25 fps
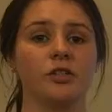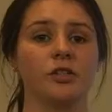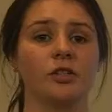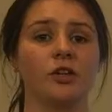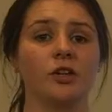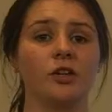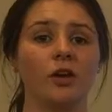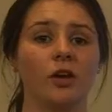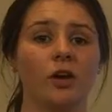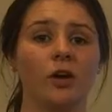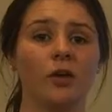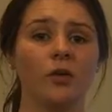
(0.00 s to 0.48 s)
To
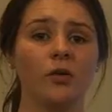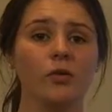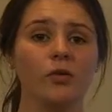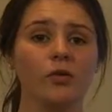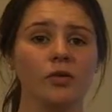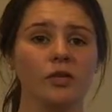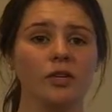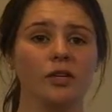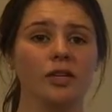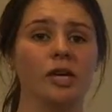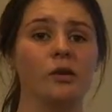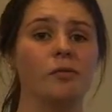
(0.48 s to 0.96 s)

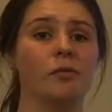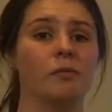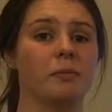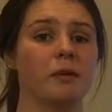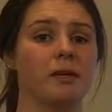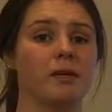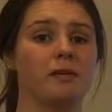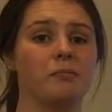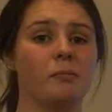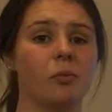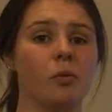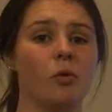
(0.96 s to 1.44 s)
conclude, it would
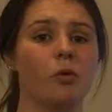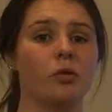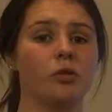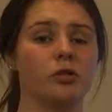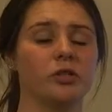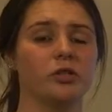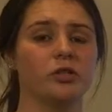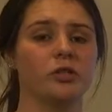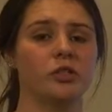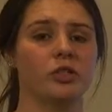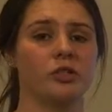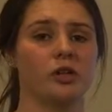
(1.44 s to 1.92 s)
be
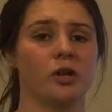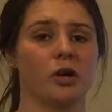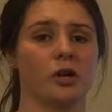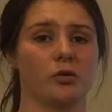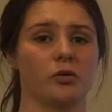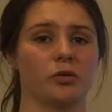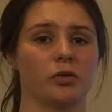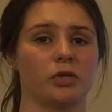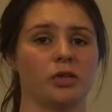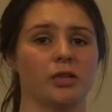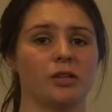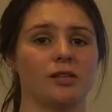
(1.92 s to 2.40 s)
important to
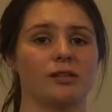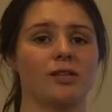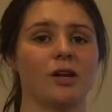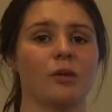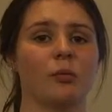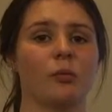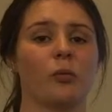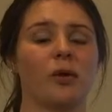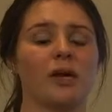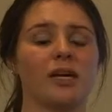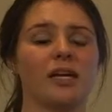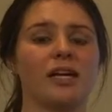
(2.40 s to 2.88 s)
note
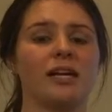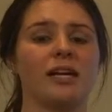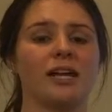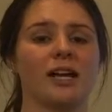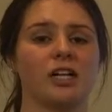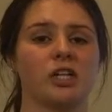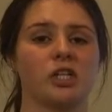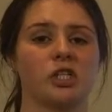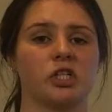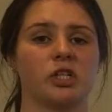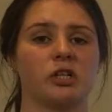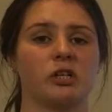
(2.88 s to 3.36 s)
that
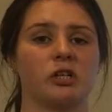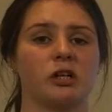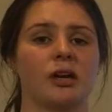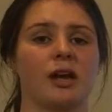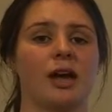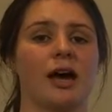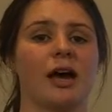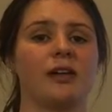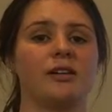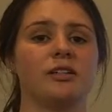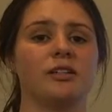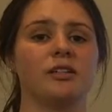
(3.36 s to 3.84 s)
regulation
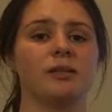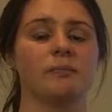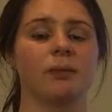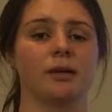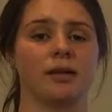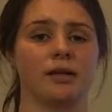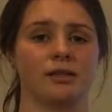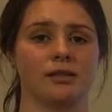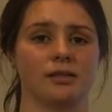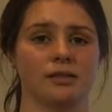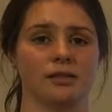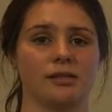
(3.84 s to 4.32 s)

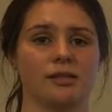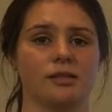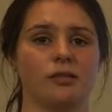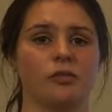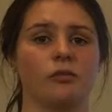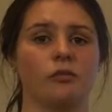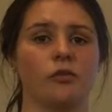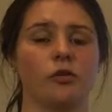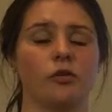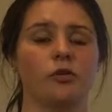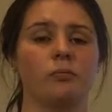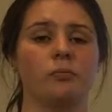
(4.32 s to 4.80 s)
underpins
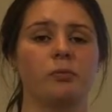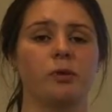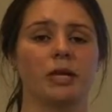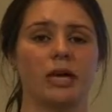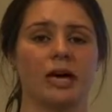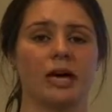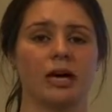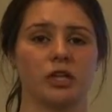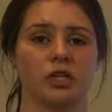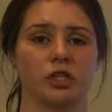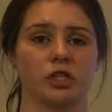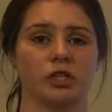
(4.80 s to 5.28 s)
food
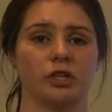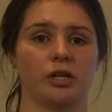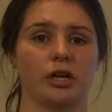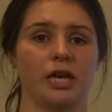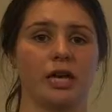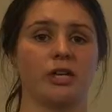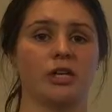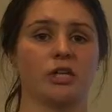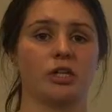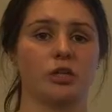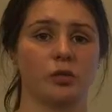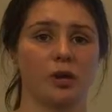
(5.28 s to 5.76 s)
production
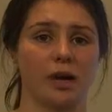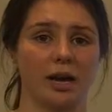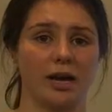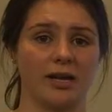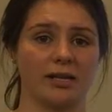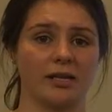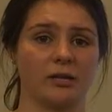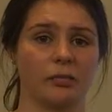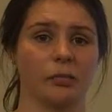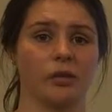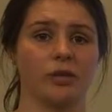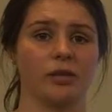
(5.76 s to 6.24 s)
and
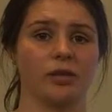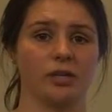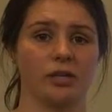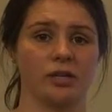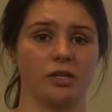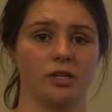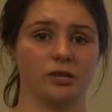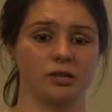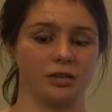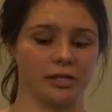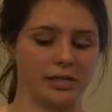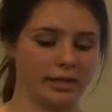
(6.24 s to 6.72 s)
trade within
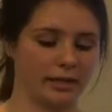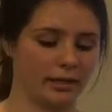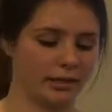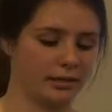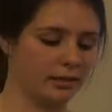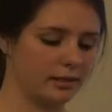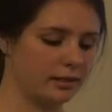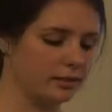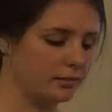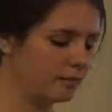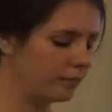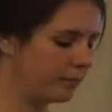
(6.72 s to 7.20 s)
New
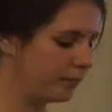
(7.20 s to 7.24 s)
Zealand.